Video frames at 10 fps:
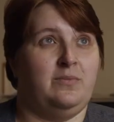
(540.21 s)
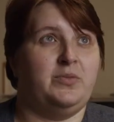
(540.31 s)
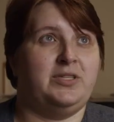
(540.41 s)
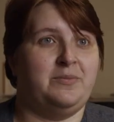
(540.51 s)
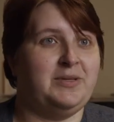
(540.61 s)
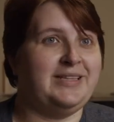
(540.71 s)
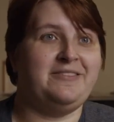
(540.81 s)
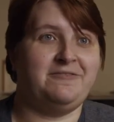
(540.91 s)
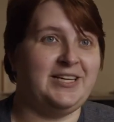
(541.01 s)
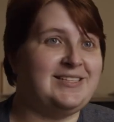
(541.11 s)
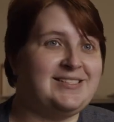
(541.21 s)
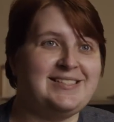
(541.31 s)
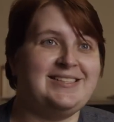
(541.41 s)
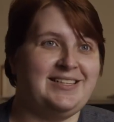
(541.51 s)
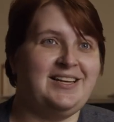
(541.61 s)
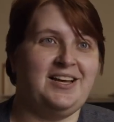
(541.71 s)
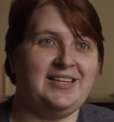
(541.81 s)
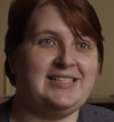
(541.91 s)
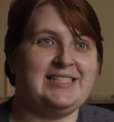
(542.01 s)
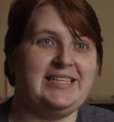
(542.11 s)
Predominantly funds,
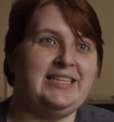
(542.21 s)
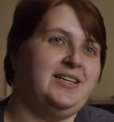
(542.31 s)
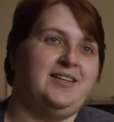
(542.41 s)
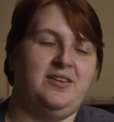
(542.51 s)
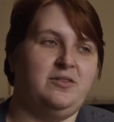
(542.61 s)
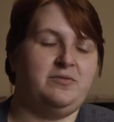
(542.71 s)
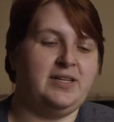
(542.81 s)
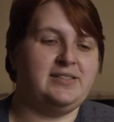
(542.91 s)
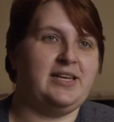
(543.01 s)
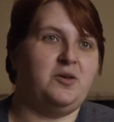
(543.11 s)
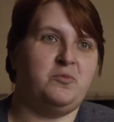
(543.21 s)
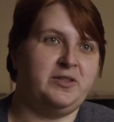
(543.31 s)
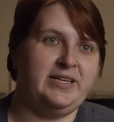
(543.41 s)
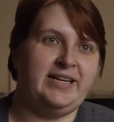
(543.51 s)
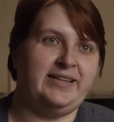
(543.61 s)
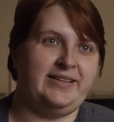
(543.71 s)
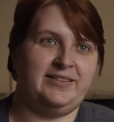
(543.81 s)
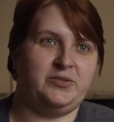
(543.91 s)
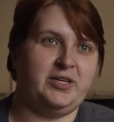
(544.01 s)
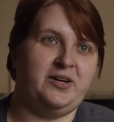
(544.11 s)
honestly. Funds help more than anything.
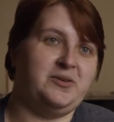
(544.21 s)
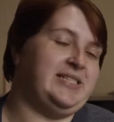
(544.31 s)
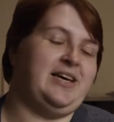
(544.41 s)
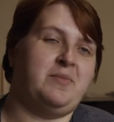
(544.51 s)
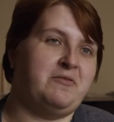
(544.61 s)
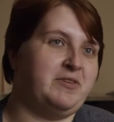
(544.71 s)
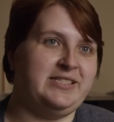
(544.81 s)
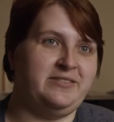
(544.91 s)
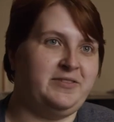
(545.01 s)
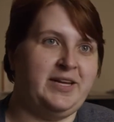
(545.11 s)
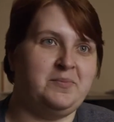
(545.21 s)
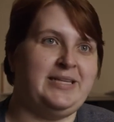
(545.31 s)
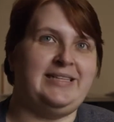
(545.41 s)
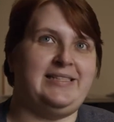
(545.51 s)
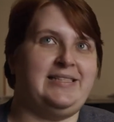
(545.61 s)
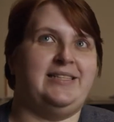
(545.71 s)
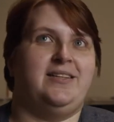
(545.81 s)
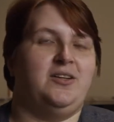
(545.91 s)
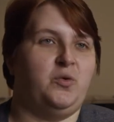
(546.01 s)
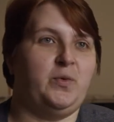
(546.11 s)
It's what I always tell my friends and family is that
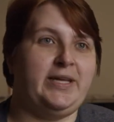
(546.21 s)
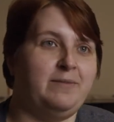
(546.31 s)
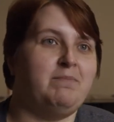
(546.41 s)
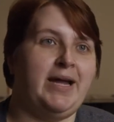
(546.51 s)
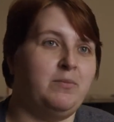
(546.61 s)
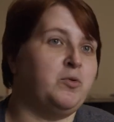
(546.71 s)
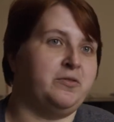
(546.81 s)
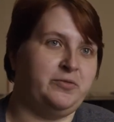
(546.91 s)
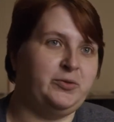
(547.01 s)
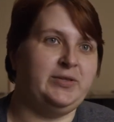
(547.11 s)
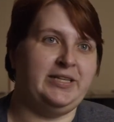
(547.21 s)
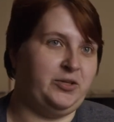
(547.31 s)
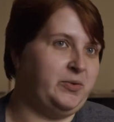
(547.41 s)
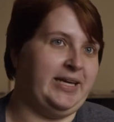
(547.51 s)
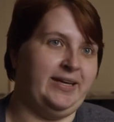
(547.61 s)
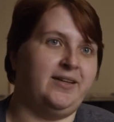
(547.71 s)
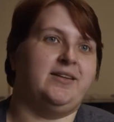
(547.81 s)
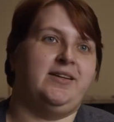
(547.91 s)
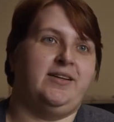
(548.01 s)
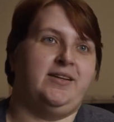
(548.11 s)
we can buy more food than you can.
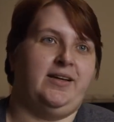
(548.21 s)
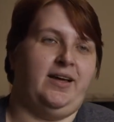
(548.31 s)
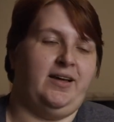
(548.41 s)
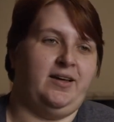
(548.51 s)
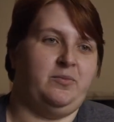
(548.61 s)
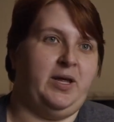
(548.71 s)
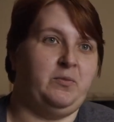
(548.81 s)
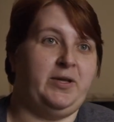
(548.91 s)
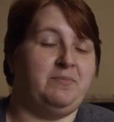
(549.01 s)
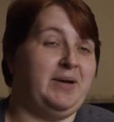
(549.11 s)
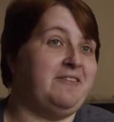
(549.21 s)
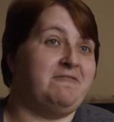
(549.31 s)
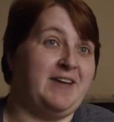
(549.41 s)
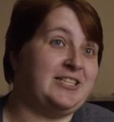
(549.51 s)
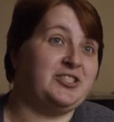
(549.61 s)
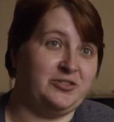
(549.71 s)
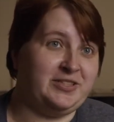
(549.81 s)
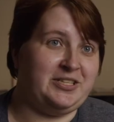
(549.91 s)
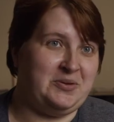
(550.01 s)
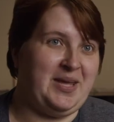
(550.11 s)
And we can buy it faster
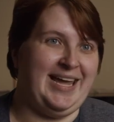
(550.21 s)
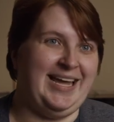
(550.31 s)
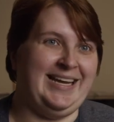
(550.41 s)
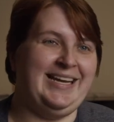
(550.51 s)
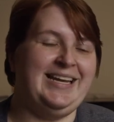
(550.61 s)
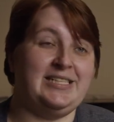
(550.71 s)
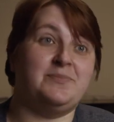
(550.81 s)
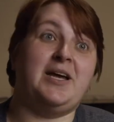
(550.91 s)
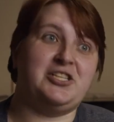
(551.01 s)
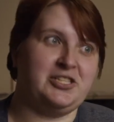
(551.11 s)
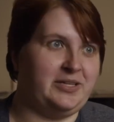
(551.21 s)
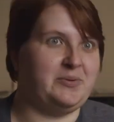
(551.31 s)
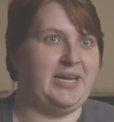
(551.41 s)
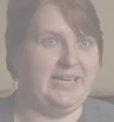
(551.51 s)
than you can, especially right